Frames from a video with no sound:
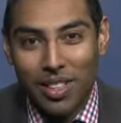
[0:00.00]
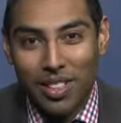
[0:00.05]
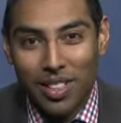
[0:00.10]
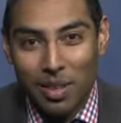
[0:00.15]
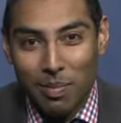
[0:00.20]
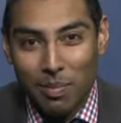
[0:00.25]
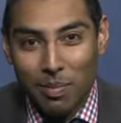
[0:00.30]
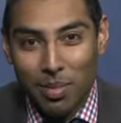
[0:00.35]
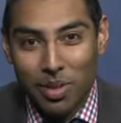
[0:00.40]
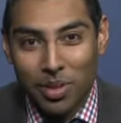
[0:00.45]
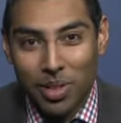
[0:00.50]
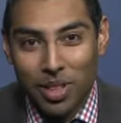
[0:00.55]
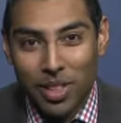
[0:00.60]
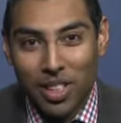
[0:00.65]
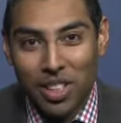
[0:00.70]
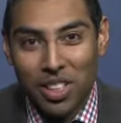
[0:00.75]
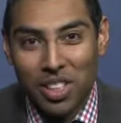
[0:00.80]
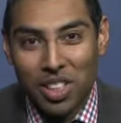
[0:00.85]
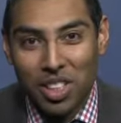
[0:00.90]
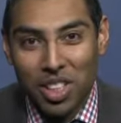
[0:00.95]
simple,
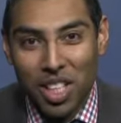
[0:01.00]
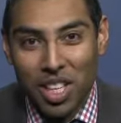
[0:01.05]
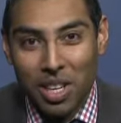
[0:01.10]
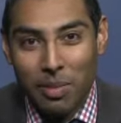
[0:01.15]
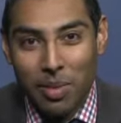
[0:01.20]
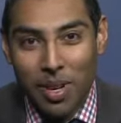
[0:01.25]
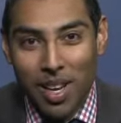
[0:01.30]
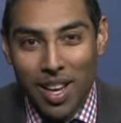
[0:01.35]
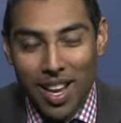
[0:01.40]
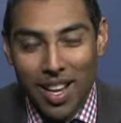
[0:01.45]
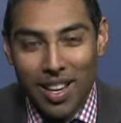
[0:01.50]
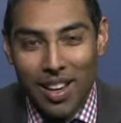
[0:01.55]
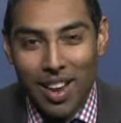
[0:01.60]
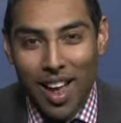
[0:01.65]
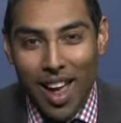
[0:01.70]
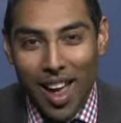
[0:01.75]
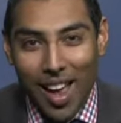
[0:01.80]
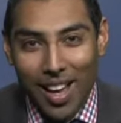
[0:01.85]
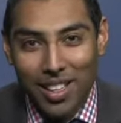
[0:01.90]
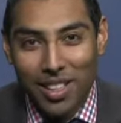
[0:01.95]
cheap, and
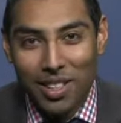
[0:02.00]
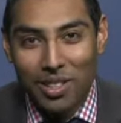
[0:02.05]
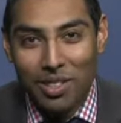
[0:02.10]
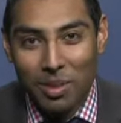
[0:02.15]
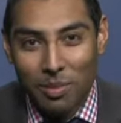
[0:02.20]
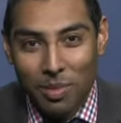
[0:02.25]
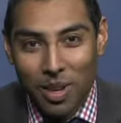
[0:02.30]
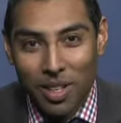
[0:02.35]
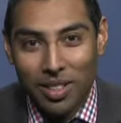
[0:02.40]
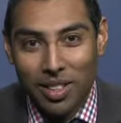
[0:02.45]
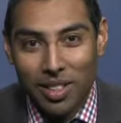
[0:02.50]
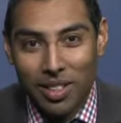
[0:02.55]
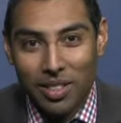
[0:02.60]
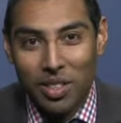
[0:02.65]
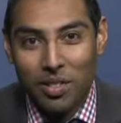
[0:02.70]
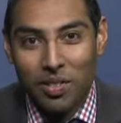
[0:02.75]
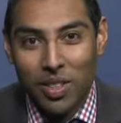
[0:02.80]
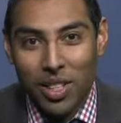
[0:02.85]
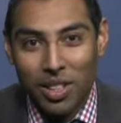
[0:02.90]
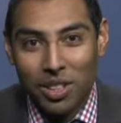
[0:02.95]
accurate method
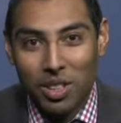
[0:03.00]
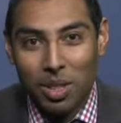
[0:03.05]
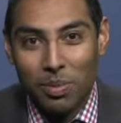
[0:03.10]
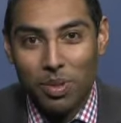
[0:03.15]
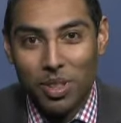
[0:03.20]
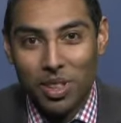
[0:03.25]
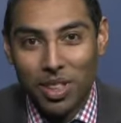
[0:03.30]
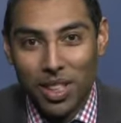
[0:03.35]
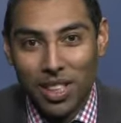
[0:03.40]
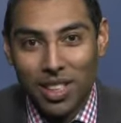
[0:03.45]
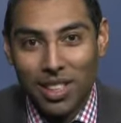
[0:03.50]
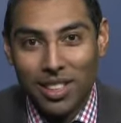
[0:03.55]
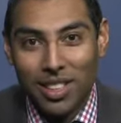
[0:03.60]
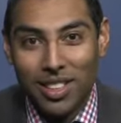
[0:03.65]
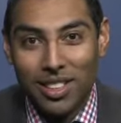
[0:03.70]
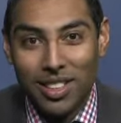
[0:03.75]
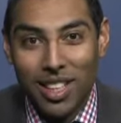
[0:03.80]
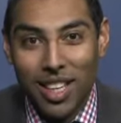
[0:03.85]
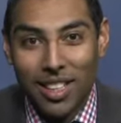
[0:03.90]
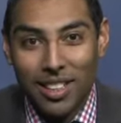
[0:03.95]
of
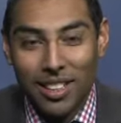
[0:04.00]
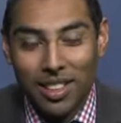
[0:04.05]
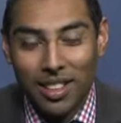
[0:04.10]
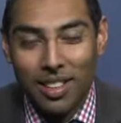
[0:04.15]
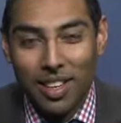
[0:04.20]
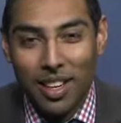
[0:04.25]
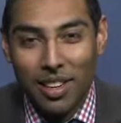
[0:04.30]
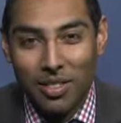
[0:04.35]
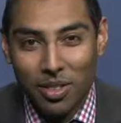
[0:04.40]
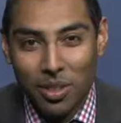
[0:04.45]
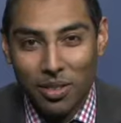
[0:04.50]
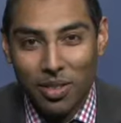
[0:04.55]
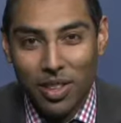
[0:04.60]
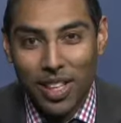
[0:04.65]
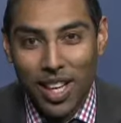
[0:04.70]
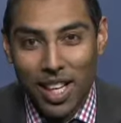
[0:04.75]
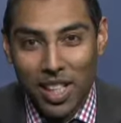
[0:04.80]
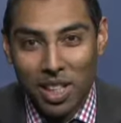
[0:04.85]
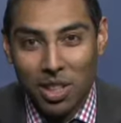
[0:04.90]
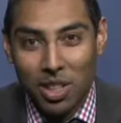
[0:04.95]
intraprocedurally studying the length of the
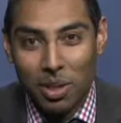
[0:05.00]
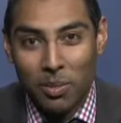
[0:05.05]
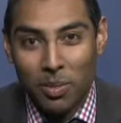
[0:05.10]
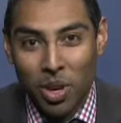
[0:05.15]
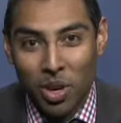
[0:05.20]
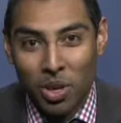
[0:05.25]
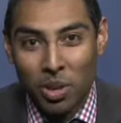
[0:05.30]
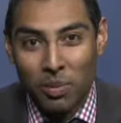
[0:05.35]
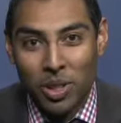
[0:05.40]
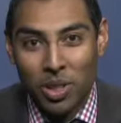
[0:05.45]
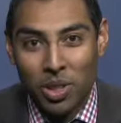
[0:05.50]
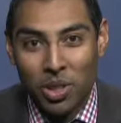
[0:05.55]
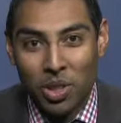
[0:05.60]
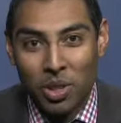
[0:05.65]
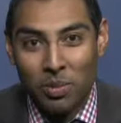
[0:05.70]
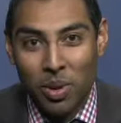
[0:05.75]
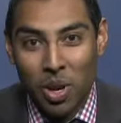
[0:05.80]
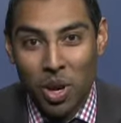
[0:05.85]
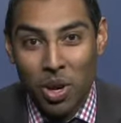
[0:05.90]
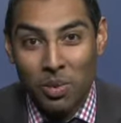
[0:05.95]
gastric myotomy
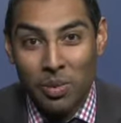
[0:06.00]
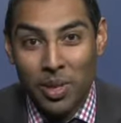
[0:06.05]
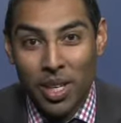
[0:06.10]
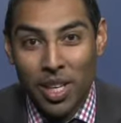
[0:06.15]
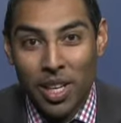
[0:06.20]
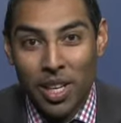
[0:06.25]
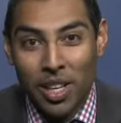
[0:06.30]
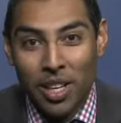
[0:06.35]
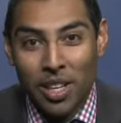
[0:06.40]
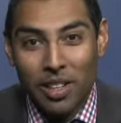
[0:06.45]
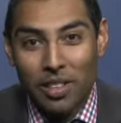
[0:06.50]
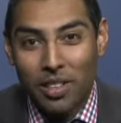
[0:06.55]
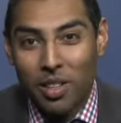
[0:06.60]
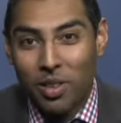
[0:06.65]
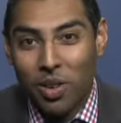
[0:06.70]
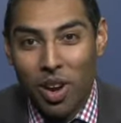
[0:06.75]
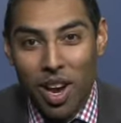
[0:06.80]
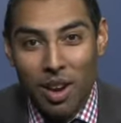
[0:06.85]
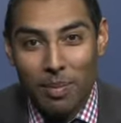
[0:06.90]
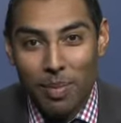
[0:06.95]
during POEM, the
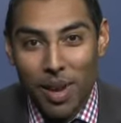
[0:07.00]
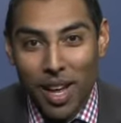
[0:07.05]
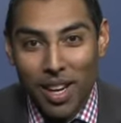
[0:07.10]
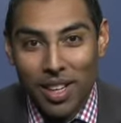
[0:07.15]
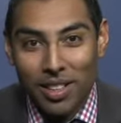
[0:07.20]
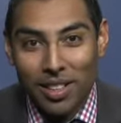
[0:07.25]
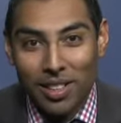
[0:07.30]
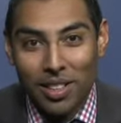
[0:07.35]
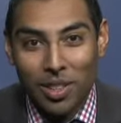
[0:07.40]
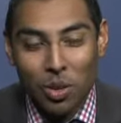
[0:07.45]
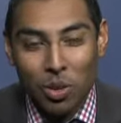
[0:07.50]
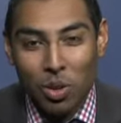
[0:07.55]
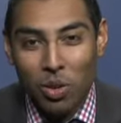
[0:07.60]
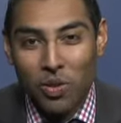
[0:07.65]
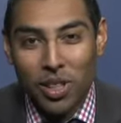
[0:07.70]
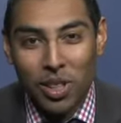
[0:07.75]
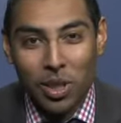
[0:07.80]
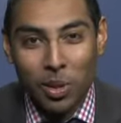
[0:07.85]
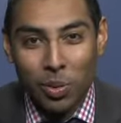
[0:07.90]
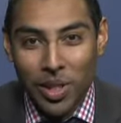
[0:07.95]
right balance, or
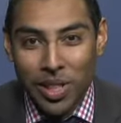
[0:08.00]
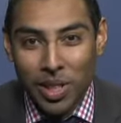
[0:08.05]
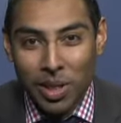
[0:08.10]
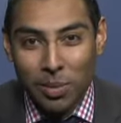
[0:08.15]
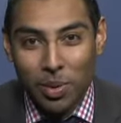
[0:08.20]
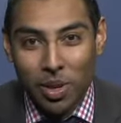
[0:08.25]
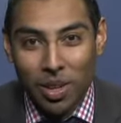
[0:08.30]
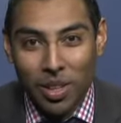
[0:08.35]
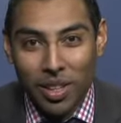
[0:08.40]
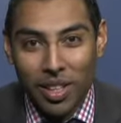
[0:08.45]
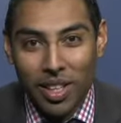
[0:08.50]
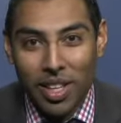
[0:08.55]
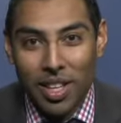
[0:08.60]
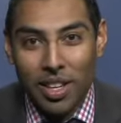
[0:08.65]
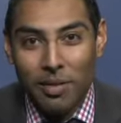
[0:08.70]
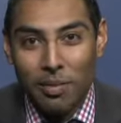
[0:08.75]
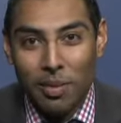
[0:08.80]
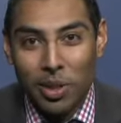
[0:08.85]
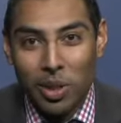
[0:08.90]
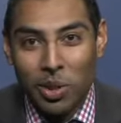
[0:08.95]
the sweet spot,
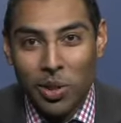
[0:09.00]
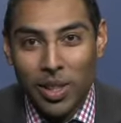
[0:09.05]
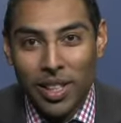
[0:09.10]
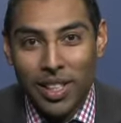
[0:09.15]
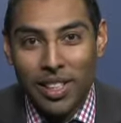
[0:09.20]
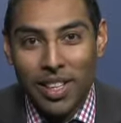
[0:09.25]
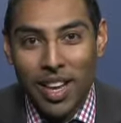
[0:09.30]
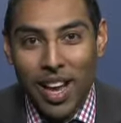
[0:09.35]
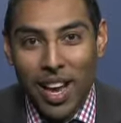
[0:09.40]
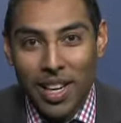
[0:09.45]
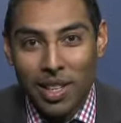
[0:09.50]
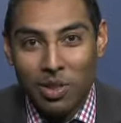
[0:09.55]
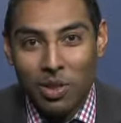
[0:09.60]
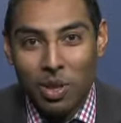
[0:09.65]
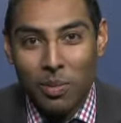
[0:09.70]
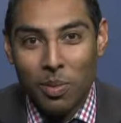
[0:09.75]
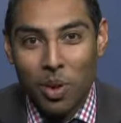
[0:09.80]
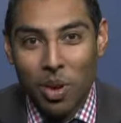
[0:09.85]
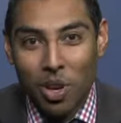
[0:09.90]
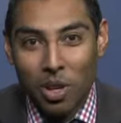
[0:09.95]
between an
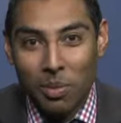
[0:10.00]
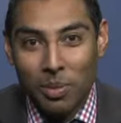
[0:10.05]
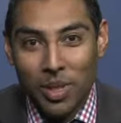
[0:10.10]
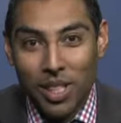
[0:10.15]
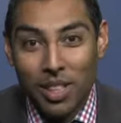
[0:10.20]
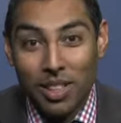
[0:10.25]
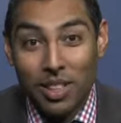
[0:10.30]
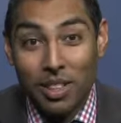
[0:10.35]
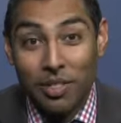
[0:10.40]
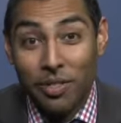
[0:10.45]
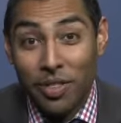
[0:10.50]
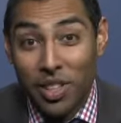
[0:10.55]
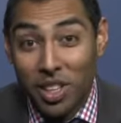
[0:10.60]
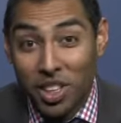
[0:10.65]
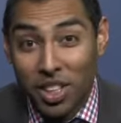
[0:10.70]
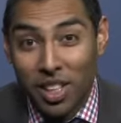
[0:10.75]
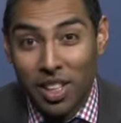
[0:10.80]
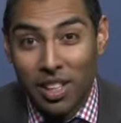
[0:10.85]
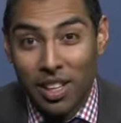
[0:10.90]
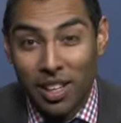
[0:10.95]
adequate myotomy
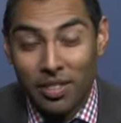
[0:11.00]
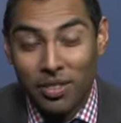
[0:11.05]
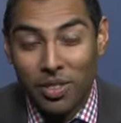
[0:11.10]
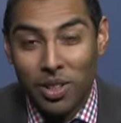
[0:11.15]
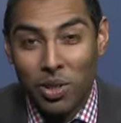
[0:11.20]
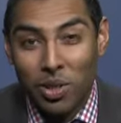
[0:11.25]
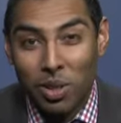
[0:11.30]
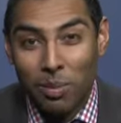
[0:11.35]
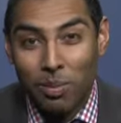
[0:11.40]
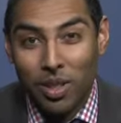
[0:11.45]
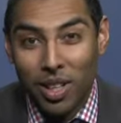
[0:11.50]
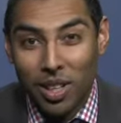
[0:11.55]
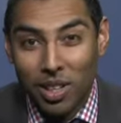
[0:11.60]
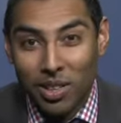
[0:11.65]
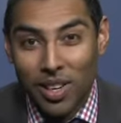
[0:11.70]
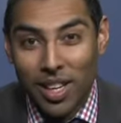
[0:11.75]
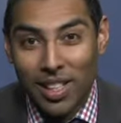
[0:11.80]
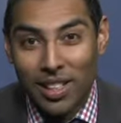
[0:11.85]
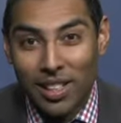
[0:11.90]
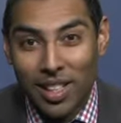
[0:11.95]
sufficient enough to
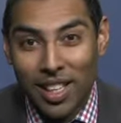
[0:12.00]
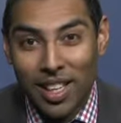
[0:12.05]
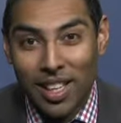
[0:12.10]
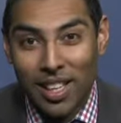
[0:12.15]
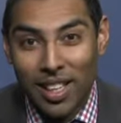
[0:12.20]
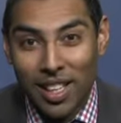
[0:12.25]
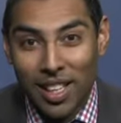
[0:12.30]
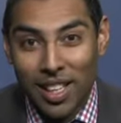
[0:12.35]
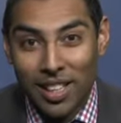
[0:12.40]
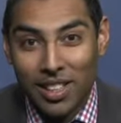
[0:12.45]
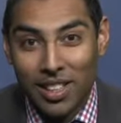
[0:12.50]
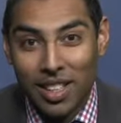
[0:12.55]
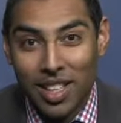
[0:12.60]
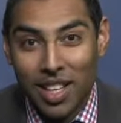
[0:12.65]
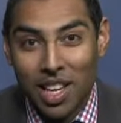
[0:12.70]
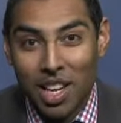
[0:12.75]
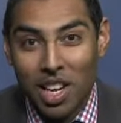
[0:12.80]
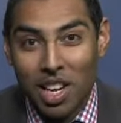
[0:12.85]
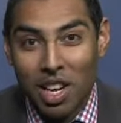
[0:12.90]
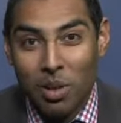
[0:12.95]
obliterate the LES,
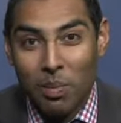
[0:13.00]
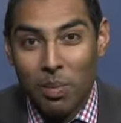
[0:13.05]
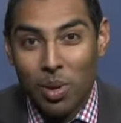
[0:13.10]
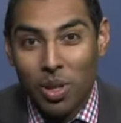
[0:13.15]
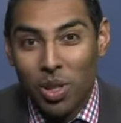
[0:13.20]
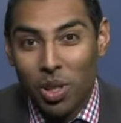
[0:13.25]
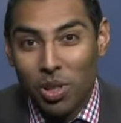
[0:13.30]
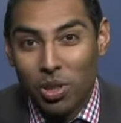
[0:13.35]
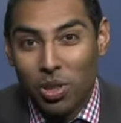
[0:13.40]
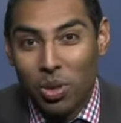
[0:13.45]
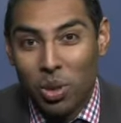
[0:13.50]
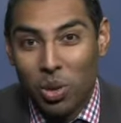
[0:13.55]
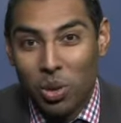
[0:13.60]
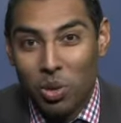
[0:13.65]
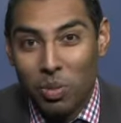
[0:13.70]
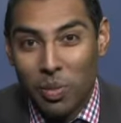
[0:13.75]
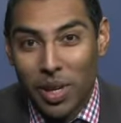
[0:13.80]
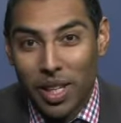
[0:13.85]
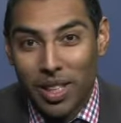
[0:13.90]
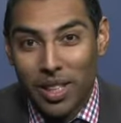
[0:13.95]
but not
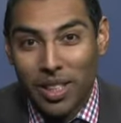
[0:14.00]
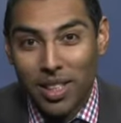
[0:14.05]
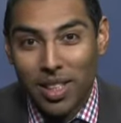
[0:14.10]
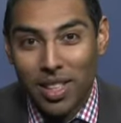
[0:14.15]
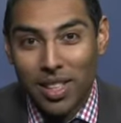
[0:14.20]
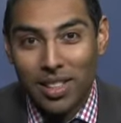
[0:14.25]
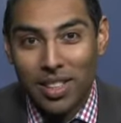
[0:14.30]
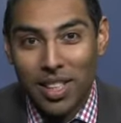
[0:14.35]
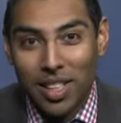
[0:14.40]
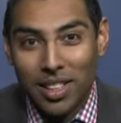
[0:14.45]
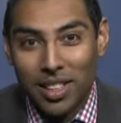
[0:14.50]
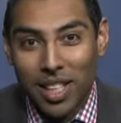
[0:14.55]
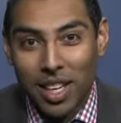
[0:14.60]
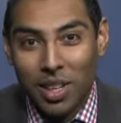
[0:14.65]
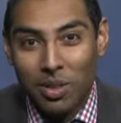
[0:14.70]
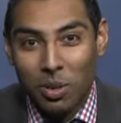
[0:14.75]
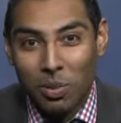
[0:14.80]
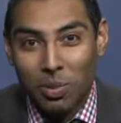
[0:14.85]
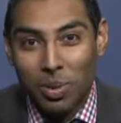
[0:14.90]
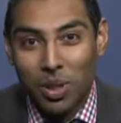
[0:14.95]
too much such that
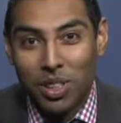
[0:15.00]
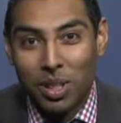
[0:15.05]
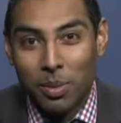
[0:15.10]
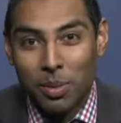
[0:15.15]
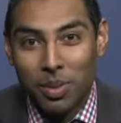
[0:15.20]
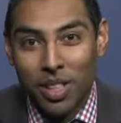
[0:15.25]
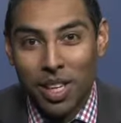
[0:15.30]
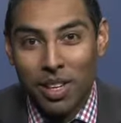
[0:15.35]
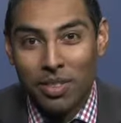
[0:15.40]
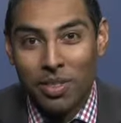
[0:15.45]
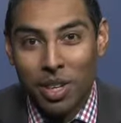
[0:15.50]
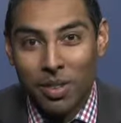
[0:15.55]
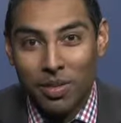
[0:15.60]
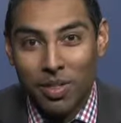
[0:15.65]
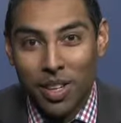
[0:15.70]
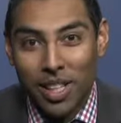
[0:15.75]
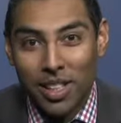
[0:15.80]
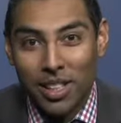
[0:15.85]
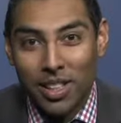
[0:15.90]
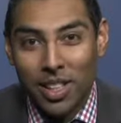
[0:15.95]
it will precipitate
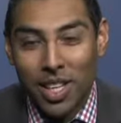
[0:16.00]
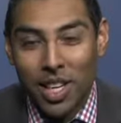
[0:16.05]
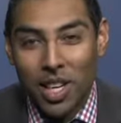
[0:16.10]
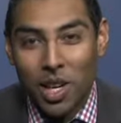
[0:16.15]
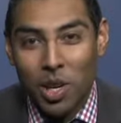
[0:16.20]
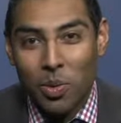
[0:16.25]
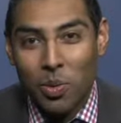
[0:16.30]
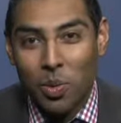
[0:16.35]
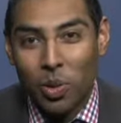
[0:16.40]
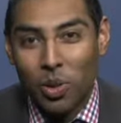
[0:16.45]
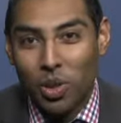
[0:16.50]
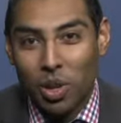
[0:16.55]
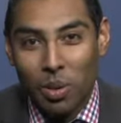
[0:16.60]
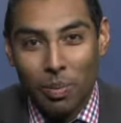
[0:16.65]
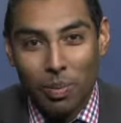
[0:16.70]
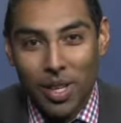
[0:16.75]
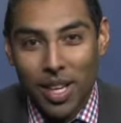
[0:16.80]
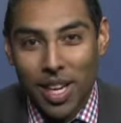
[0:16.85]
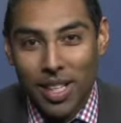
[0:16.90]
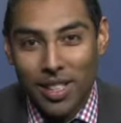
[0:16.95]
reflux, will
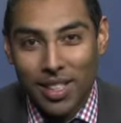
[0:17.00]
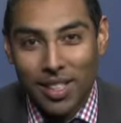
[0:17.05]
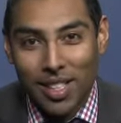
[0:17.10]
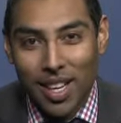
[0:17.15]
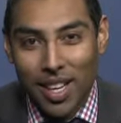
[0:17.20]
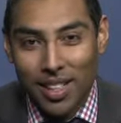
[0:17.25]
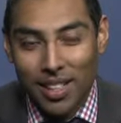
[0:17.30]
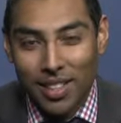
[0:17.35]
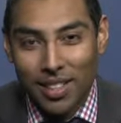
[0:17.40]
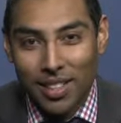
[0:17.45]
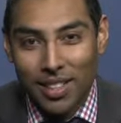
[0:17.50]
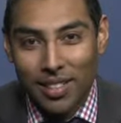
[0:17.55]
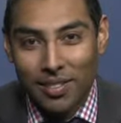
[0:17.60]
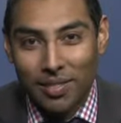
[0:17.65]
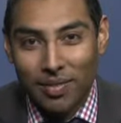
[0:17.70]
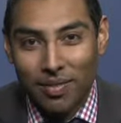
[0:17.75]
not be ascertained.